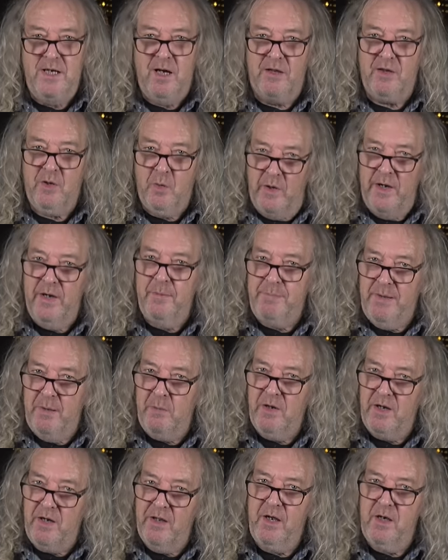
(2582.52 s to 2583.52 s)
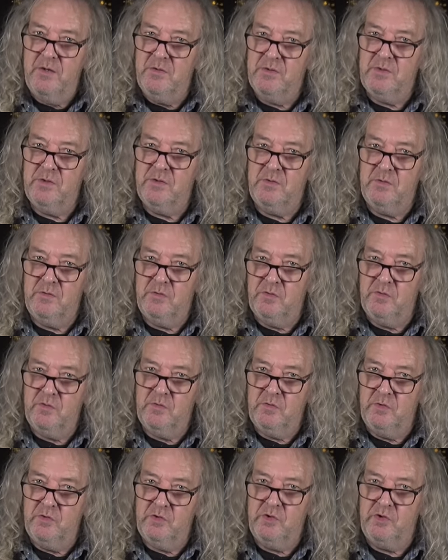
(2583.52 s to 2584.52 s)
I thought it'd be one of those
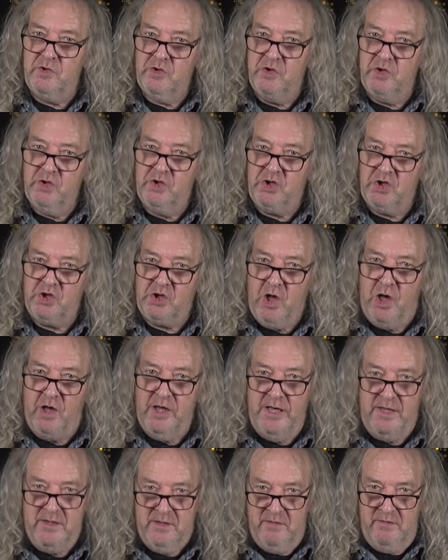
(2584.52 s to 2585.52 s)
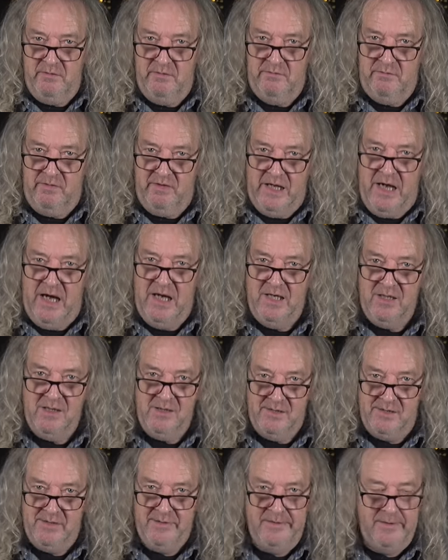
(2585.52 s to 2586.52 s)
solid
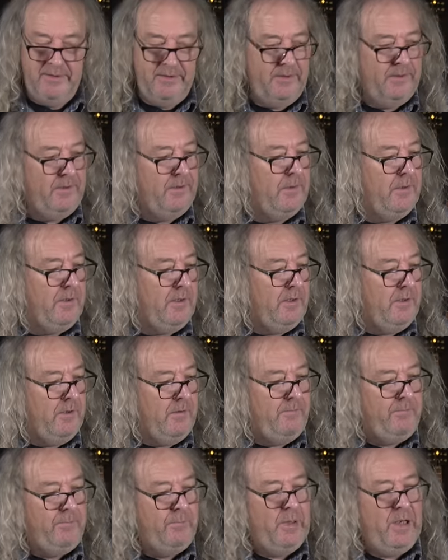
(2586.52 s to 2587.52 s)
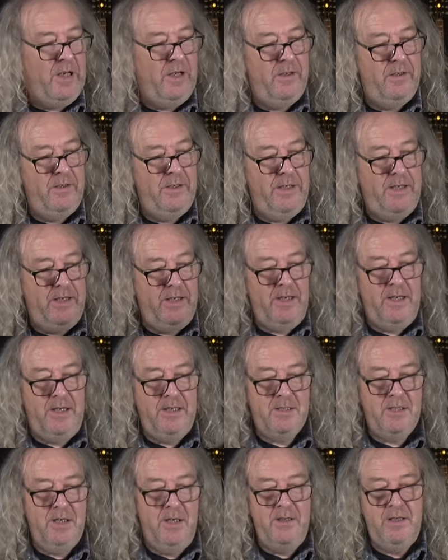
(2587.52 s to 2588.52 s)
things, but it
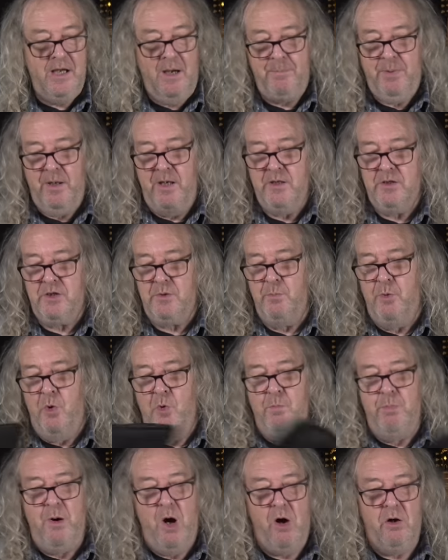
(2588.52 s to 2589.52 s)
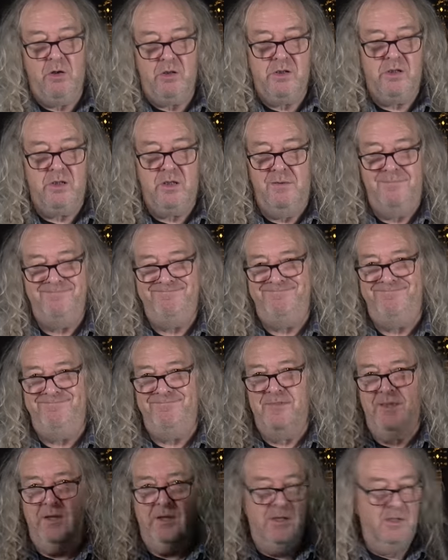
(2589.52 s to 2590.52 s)
turned up in a small box,
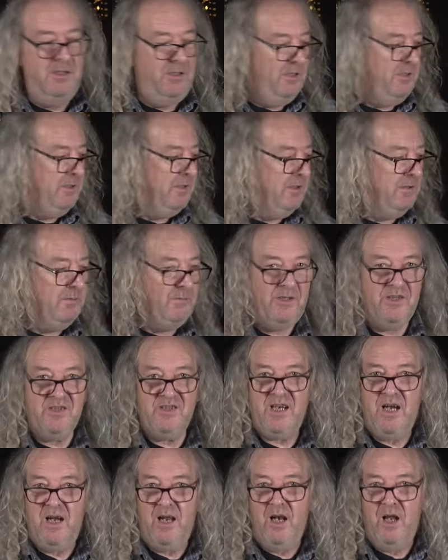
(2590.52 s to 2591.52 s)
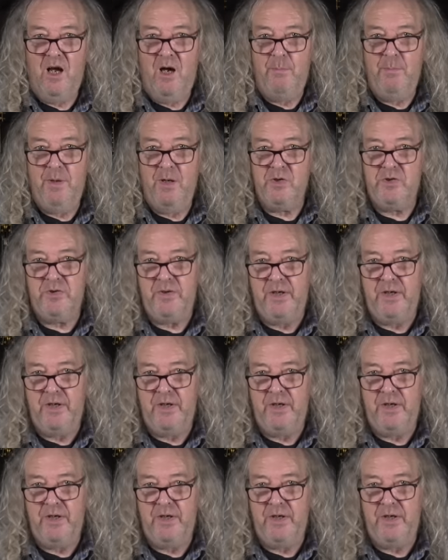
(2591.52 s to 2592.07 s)
which set alarm bells